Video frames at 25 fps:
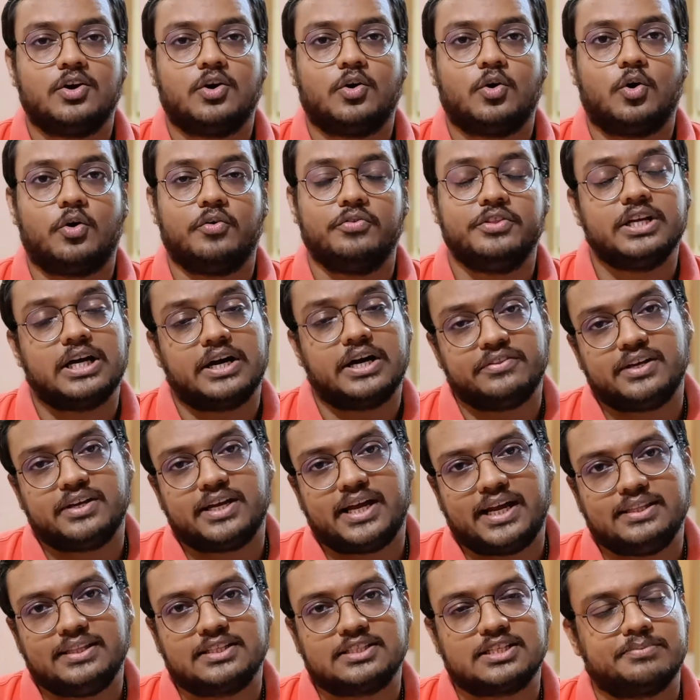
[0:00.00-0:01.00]
On the other
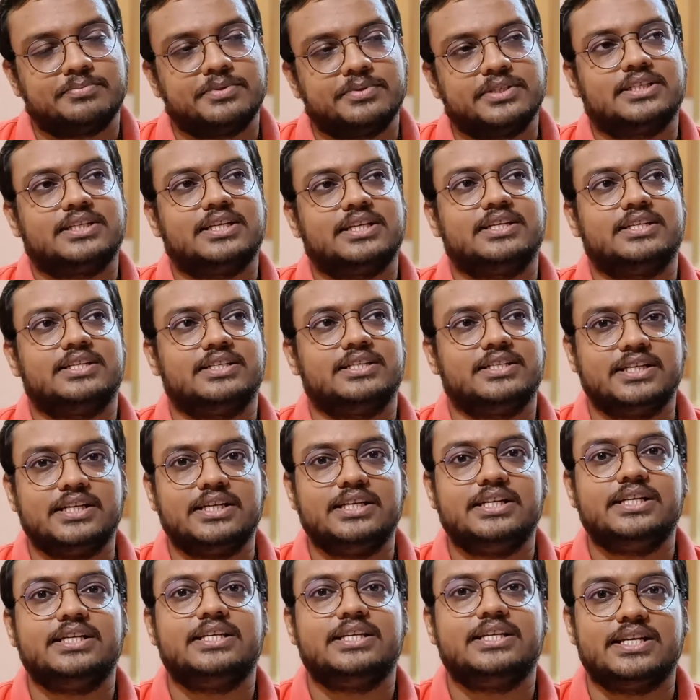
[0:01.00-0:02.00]
hand, the subject that I
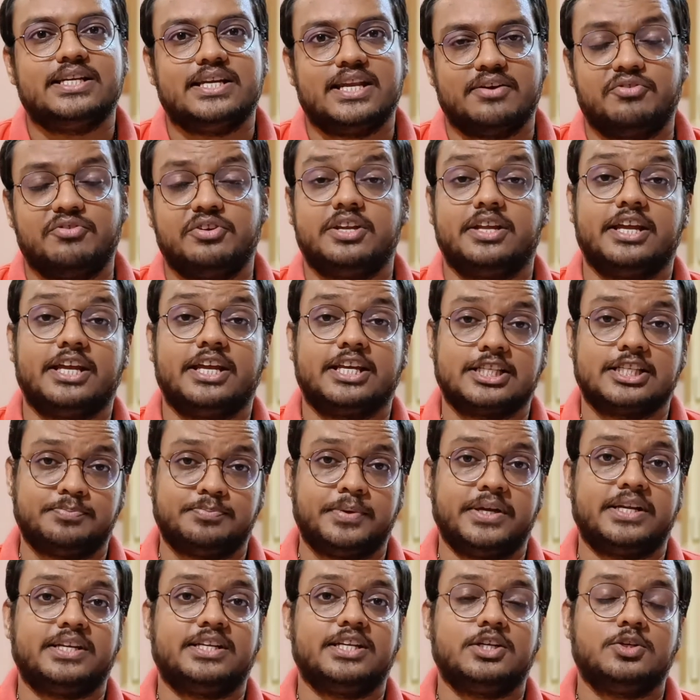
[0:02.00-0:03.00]
really never
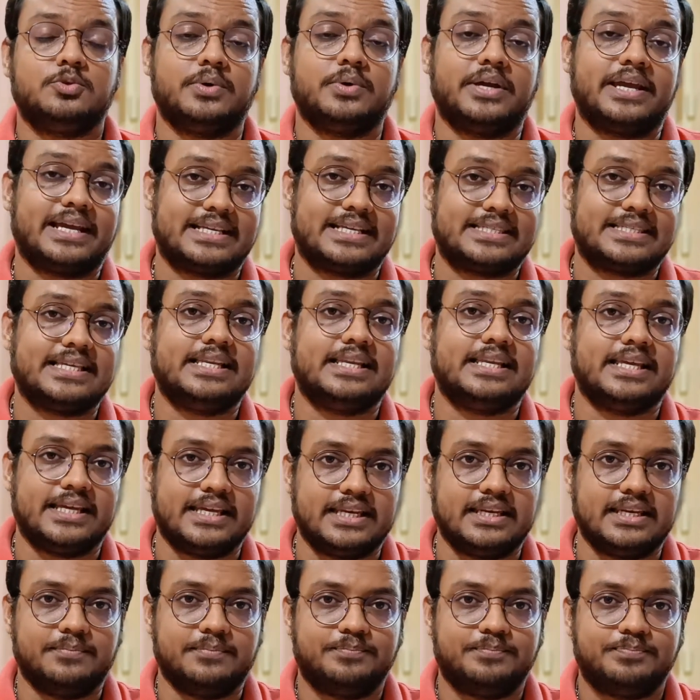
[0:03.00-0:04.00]
expected to excel
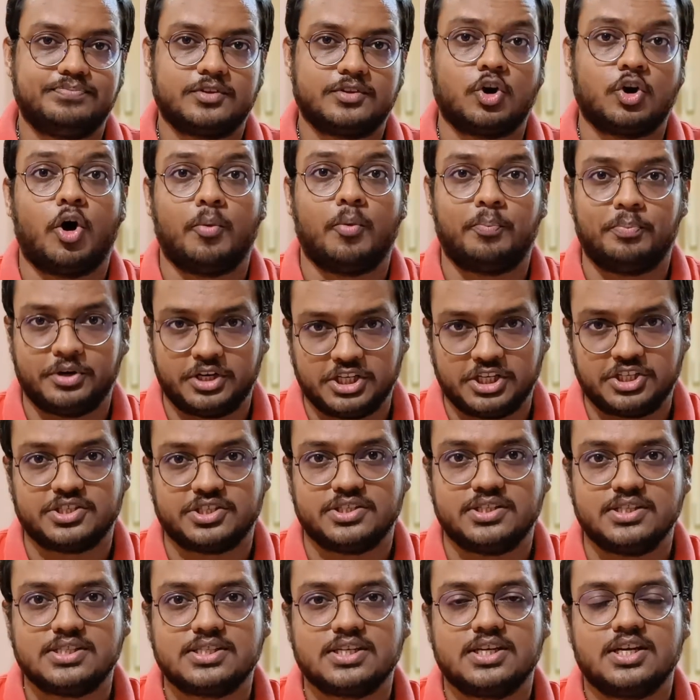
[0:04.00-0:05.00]
in,
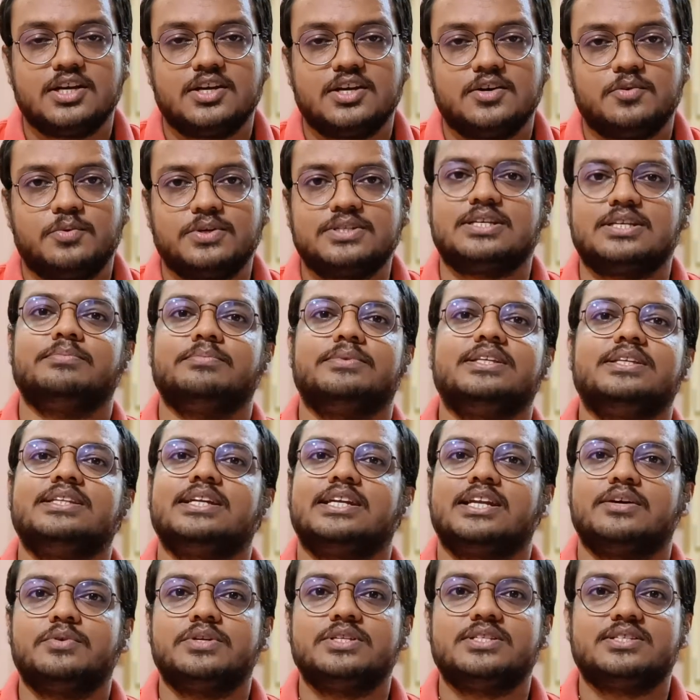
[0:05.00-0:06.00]
operations, was something that
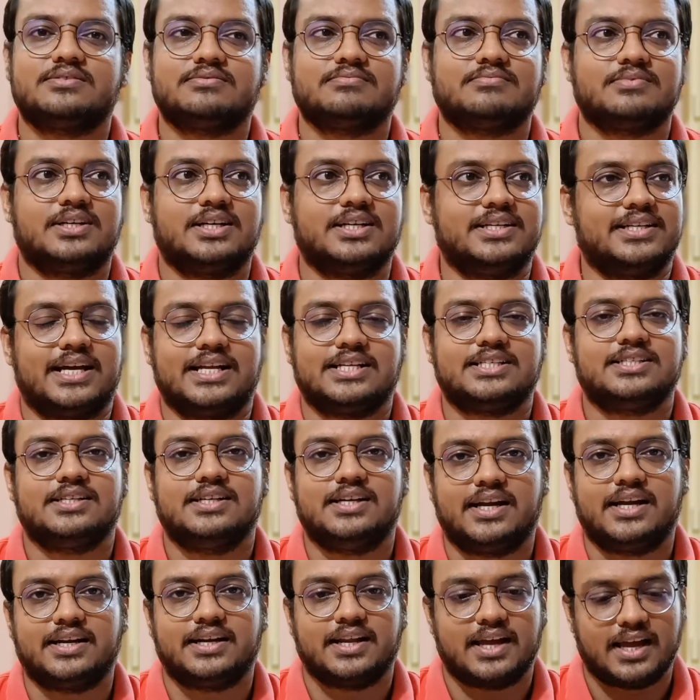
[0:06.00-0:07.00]
I was a natural
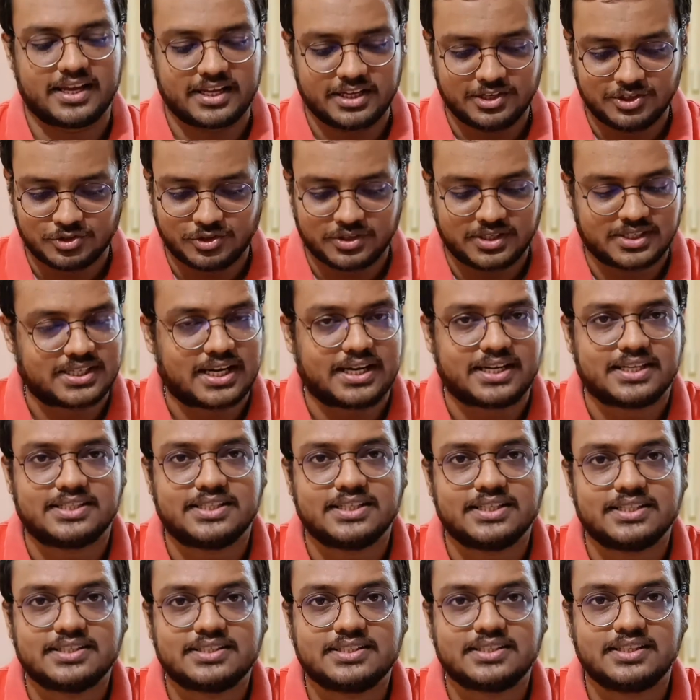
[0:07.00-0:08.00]
at. I enjoyed
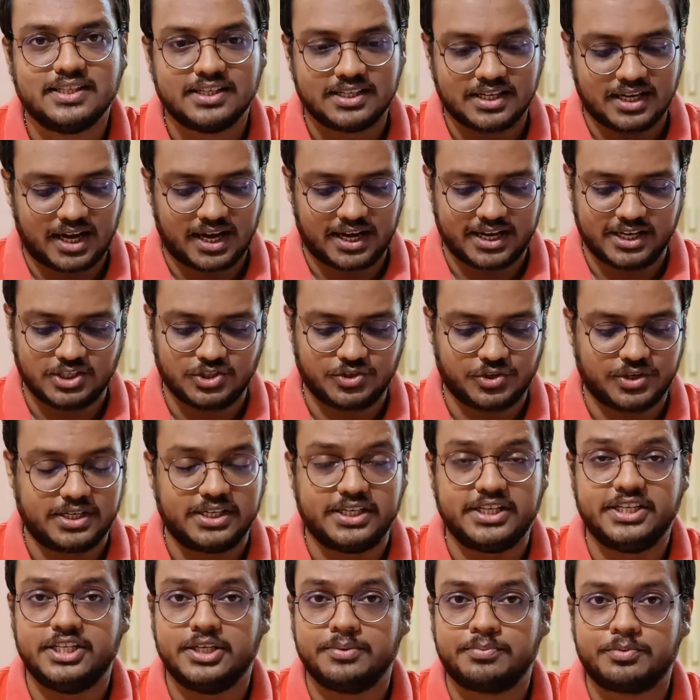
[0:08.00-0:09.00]
statistics, I enjoyed
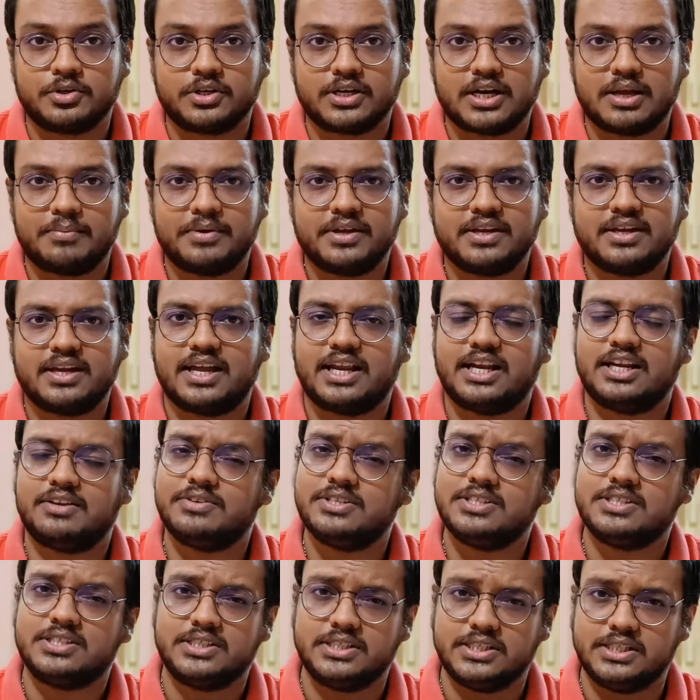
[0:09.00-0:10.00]
linear programming, and I
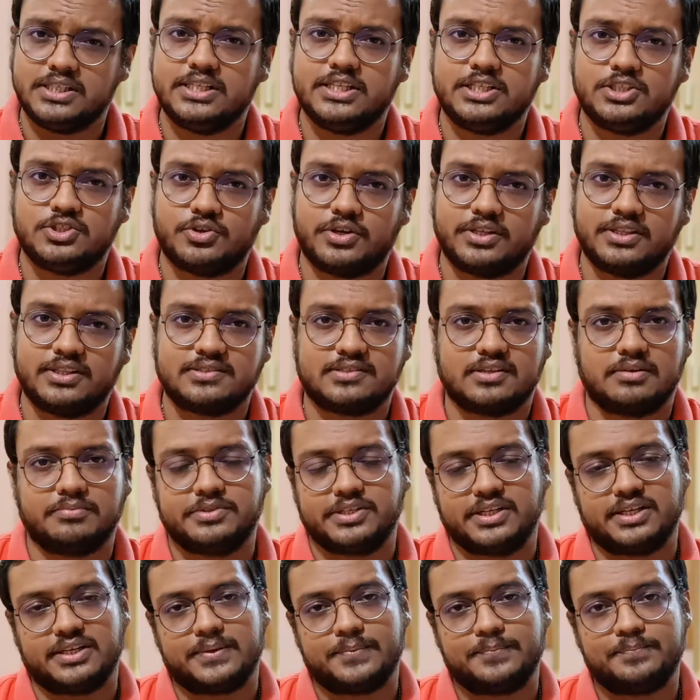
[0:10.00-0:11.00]
was really enjoying the
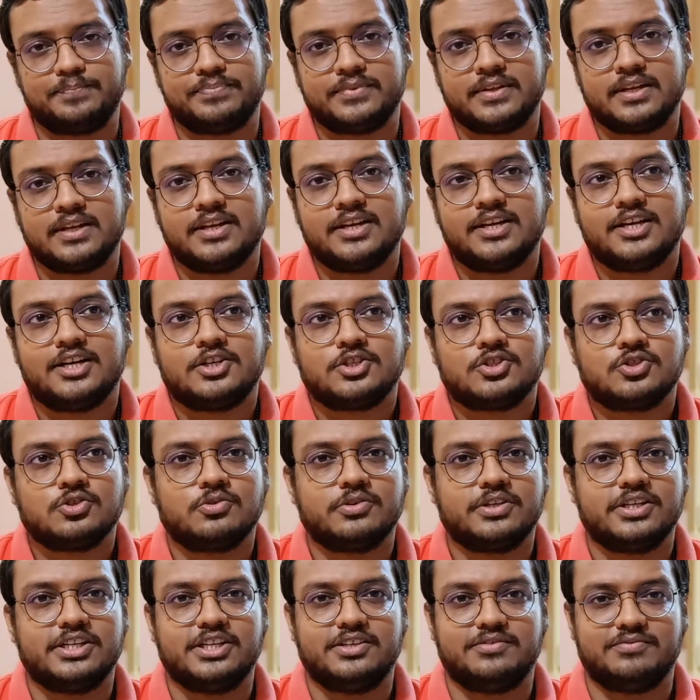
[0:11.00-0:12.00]
subject.
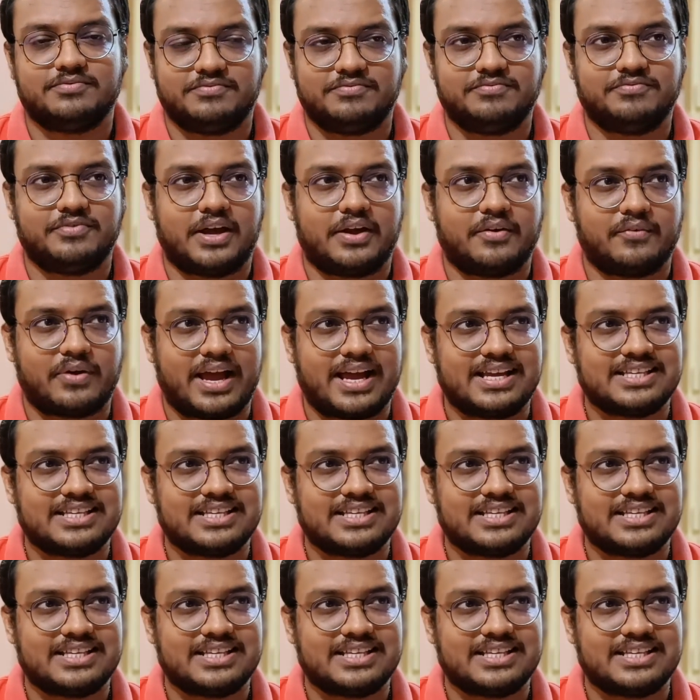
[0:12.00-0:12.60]
So as